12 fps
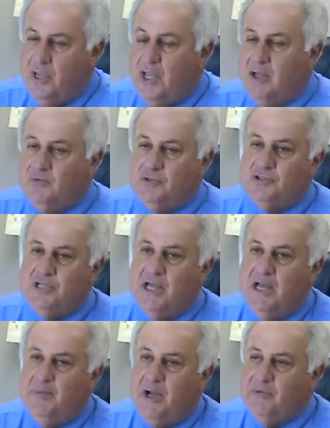at which
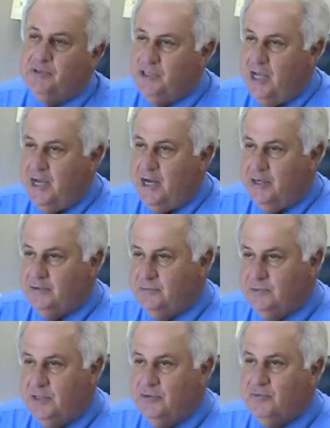time I retired,
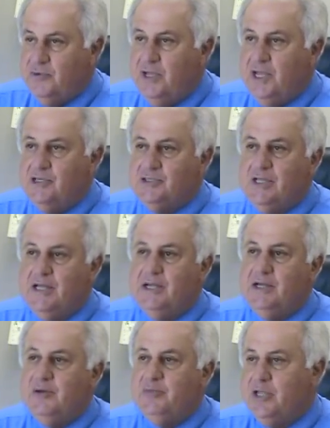and 3 days
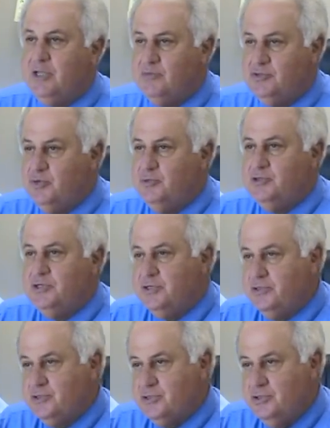later I became the
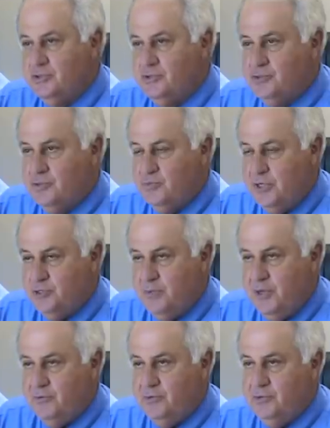superintendent of schools in
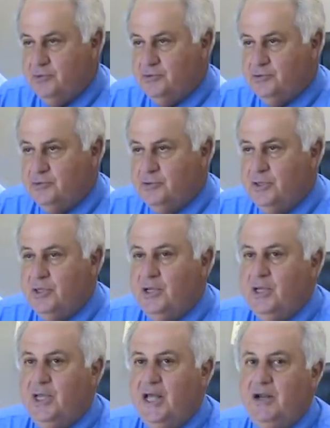West Baton Rouge.
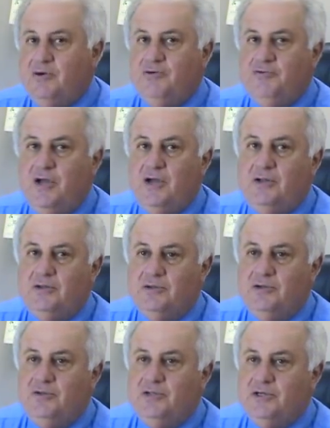And I don't know if y'all
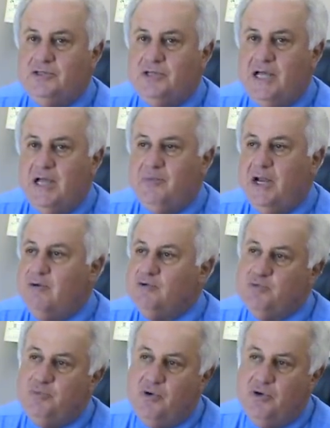knew this or not, but I
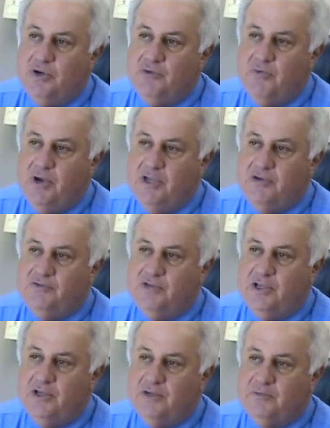was born and raised
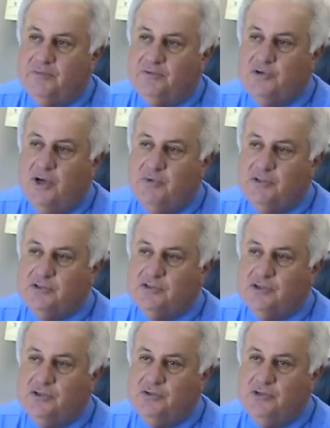here. So I went to
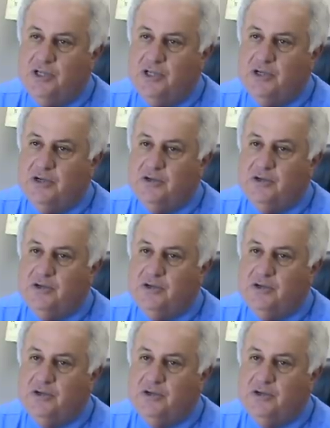school here,